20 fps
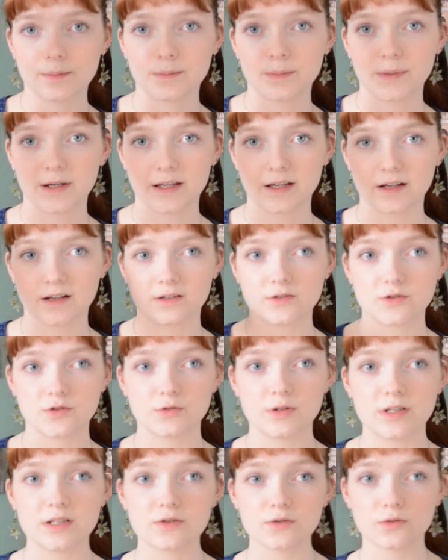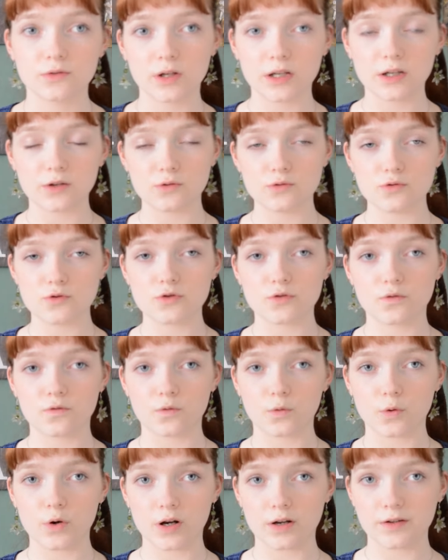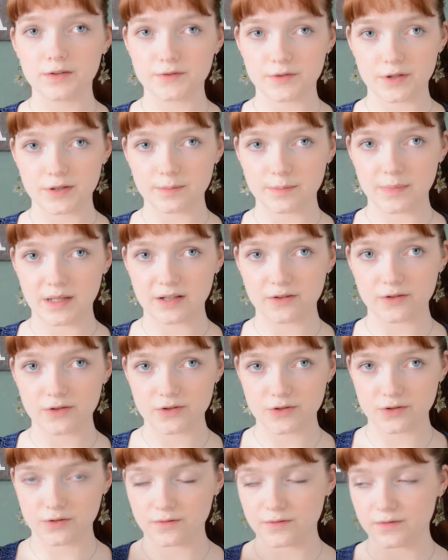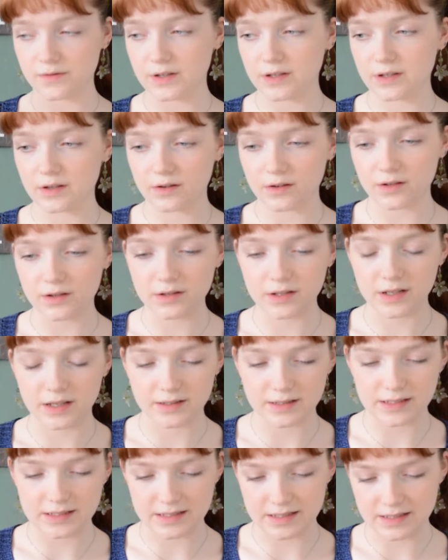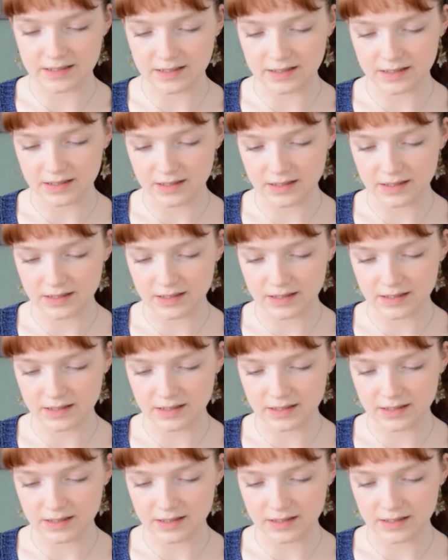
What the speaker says: But yeah, so this only used 400 meters of yarn. This is